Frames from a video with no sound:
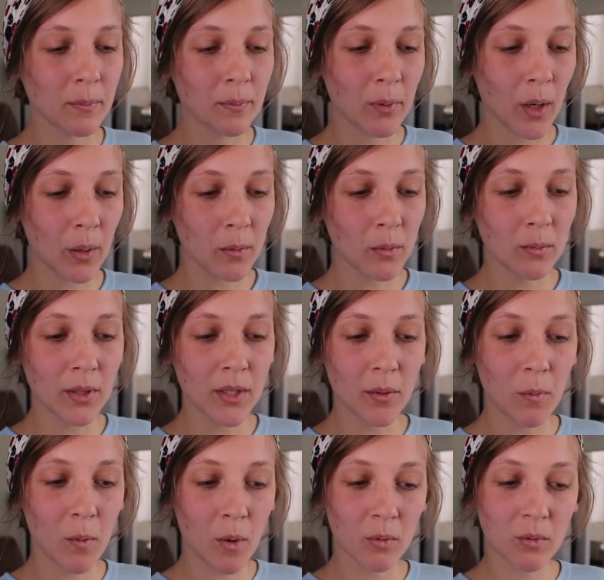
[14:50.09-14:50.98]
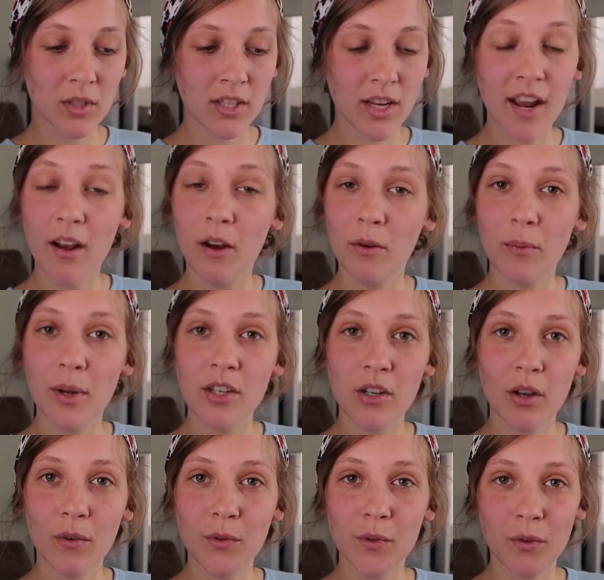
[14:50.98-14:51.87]
probably won't stay on my
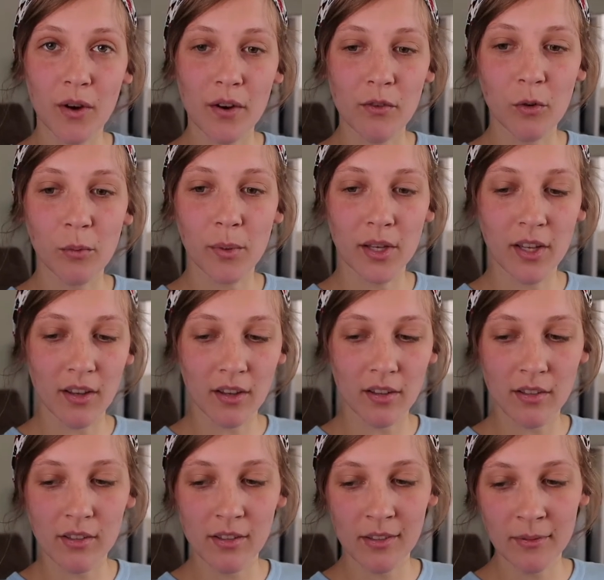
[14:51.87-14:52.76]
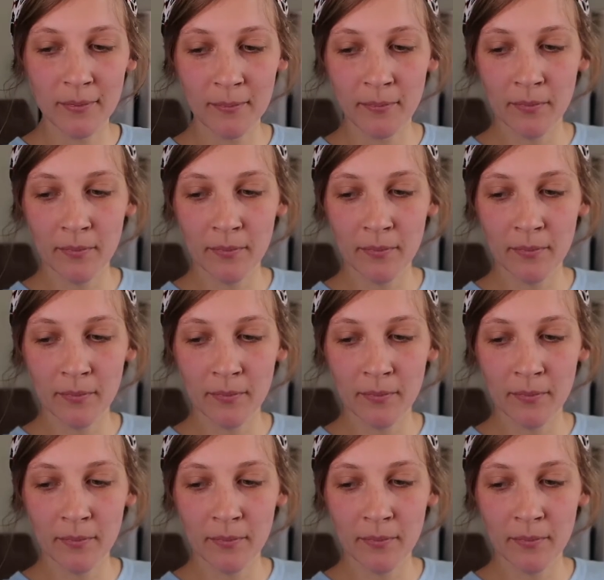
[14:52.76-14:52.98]
shelves forever because